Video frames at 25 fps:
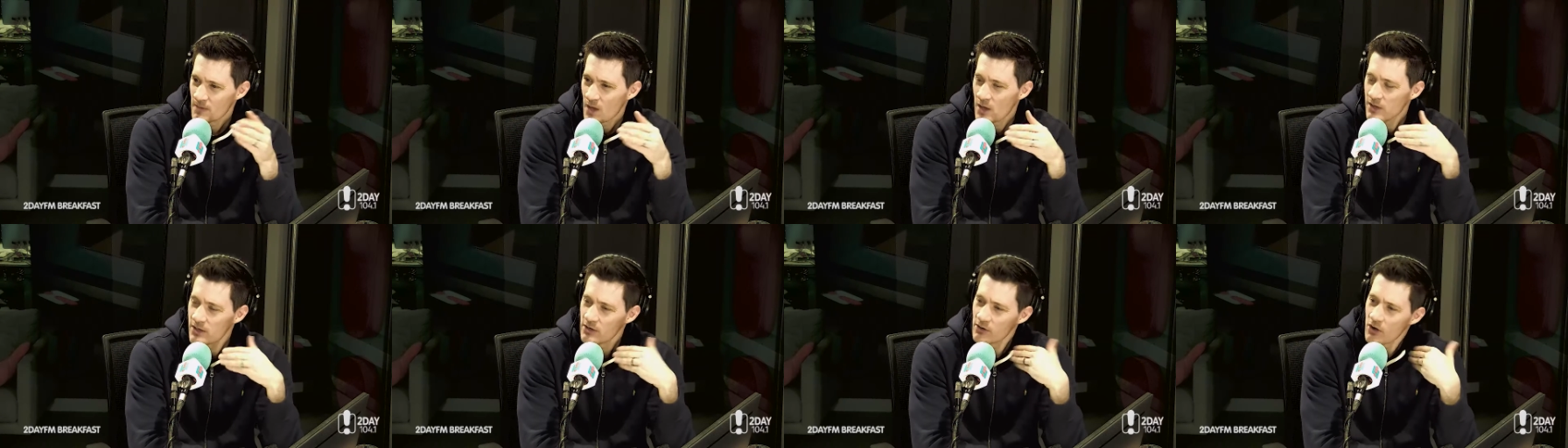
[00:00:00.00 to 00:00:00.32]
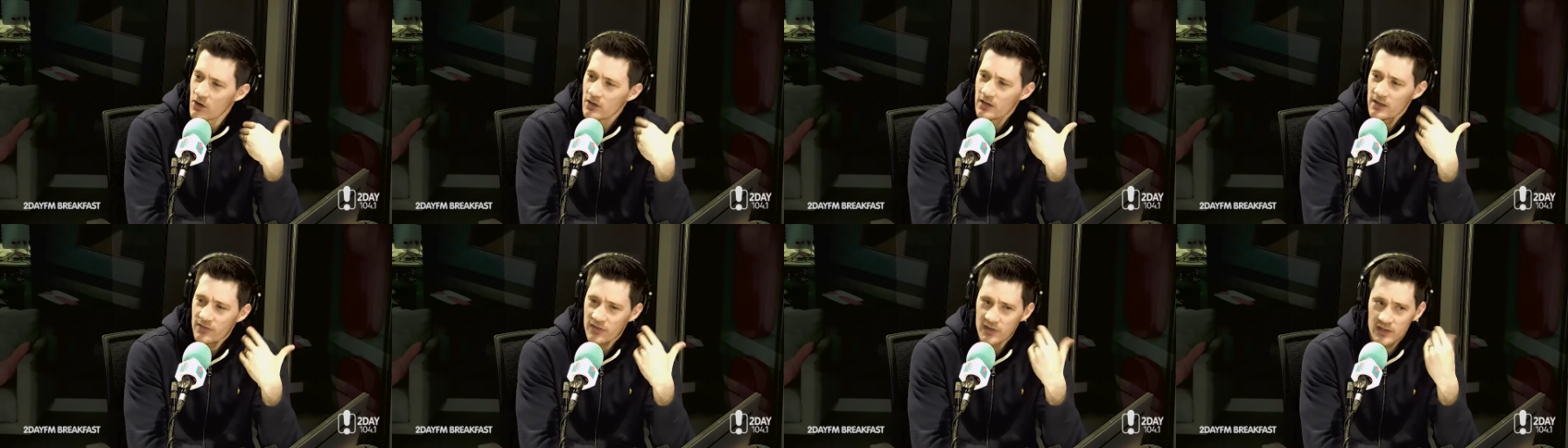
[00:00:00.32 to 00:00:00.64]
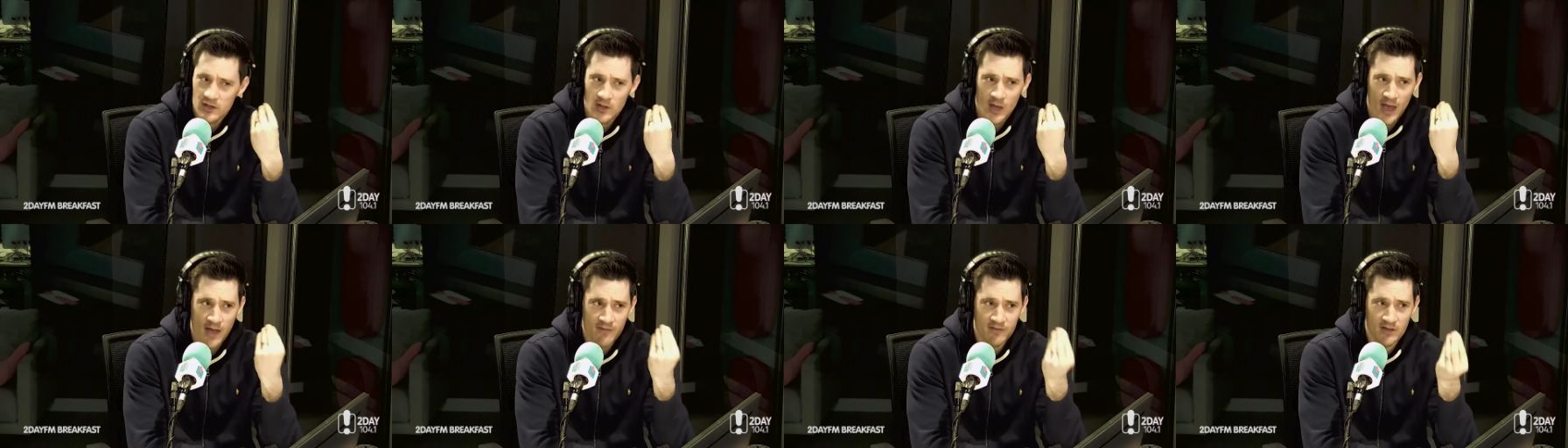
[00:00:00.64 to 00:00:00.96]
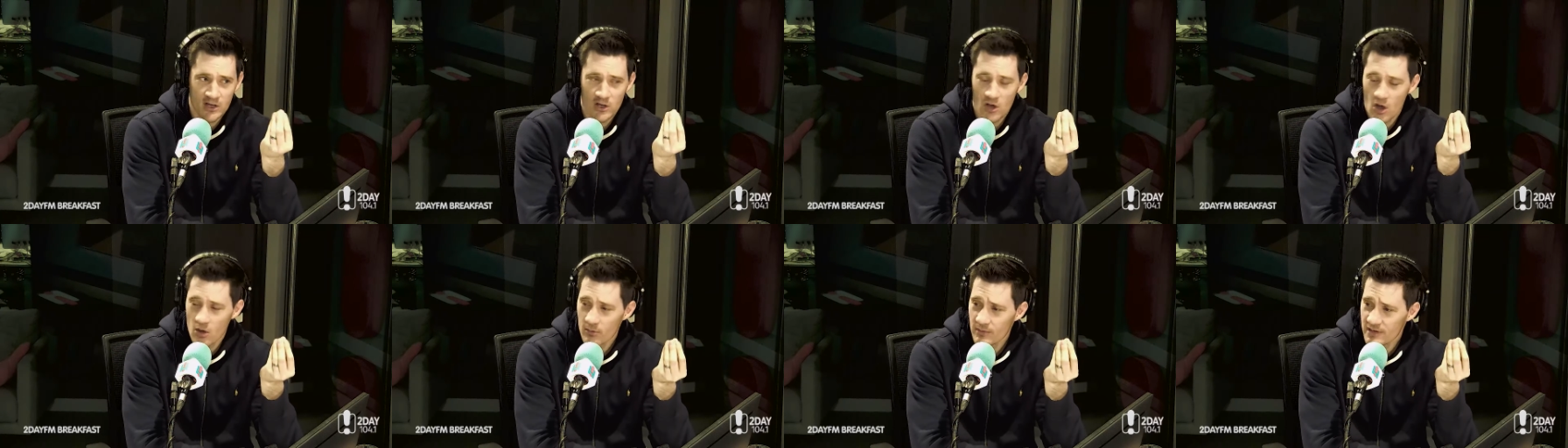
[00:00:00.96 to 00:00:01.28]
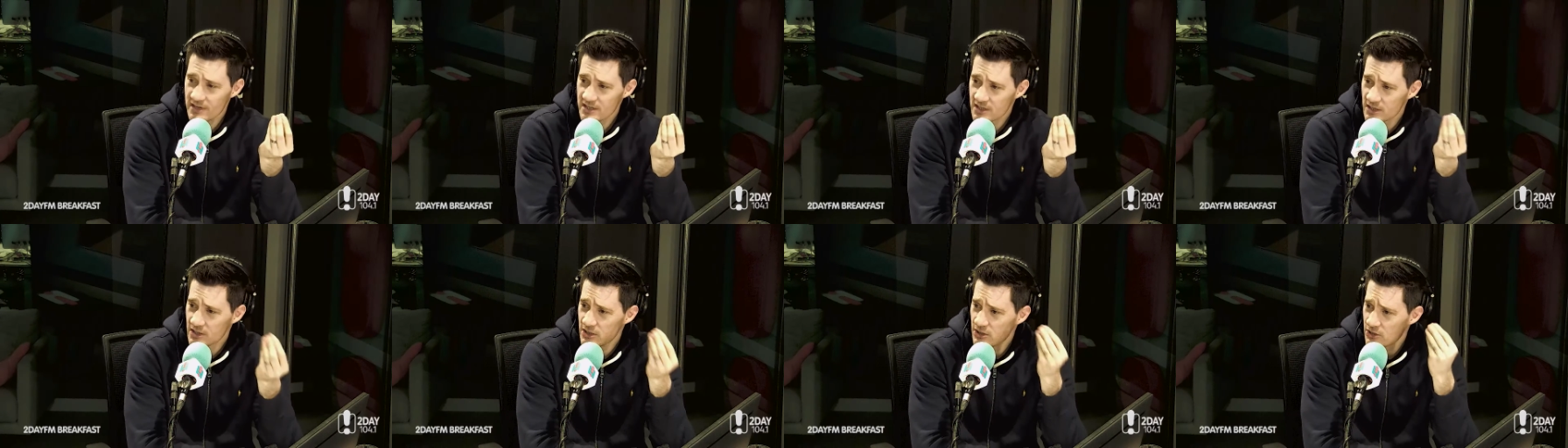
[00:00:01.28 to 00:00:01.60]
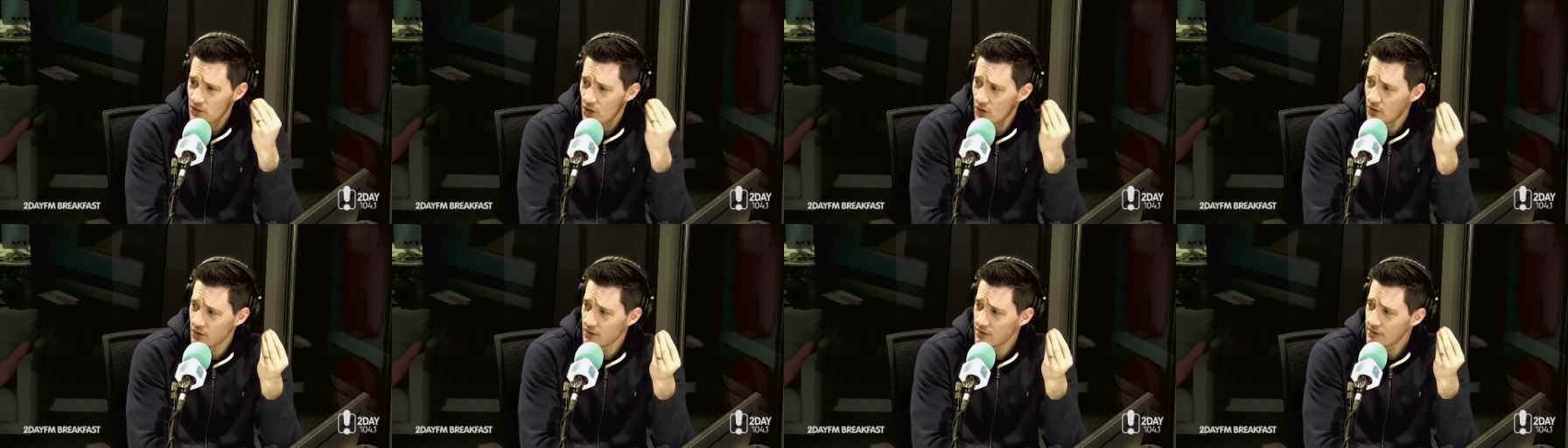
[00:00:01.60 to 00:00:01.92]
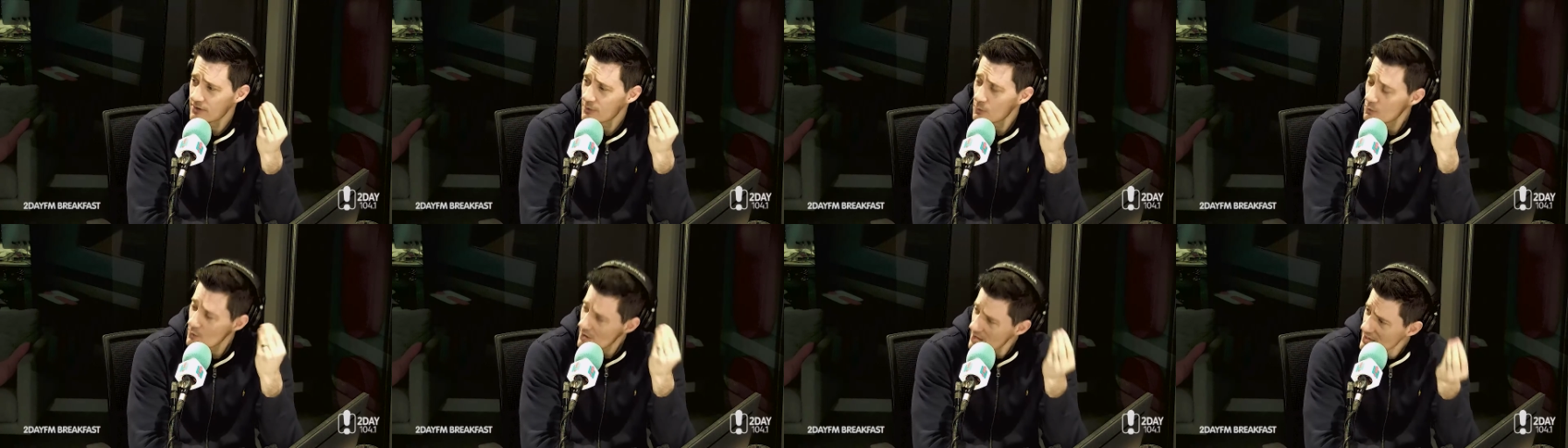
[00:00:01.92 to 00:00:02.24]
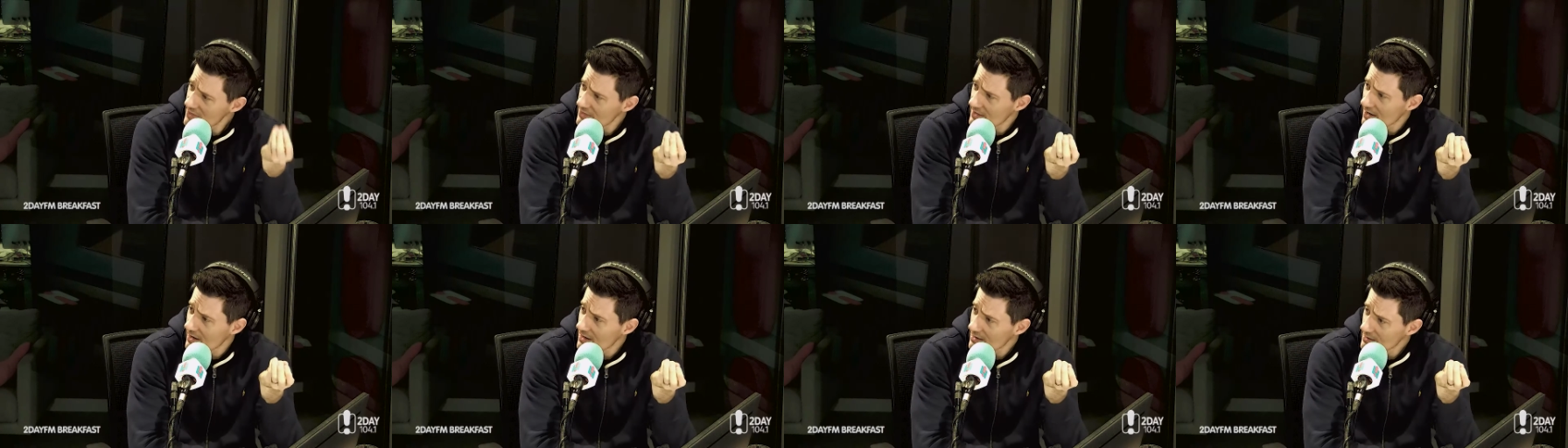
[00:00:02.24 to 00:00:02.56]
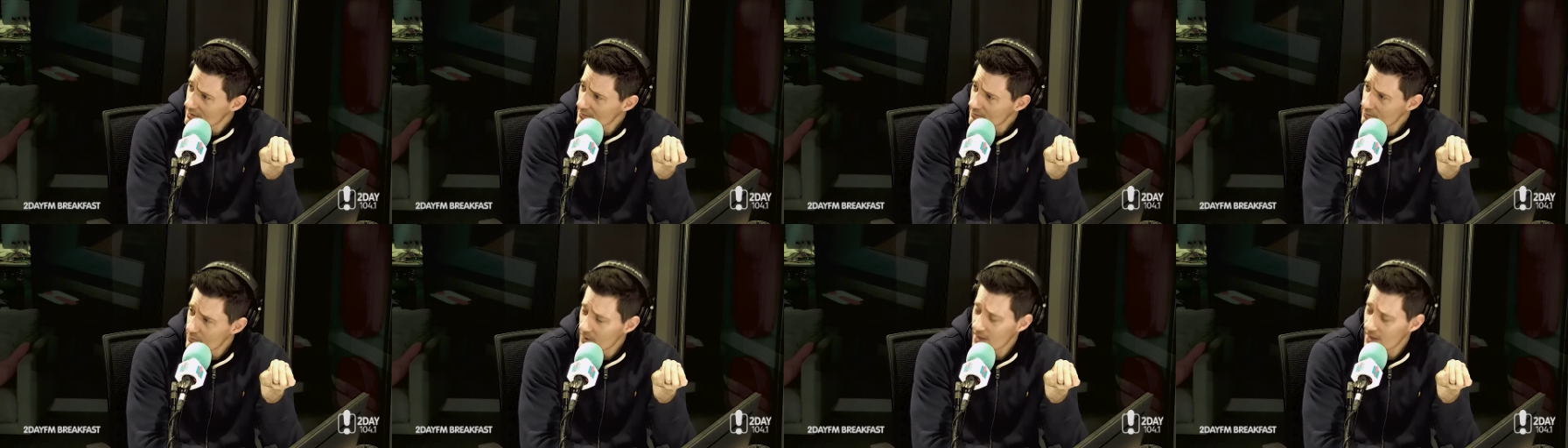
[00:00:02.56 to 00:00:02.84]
Your only thing you have in common is, is the weather. The weather. Yeah.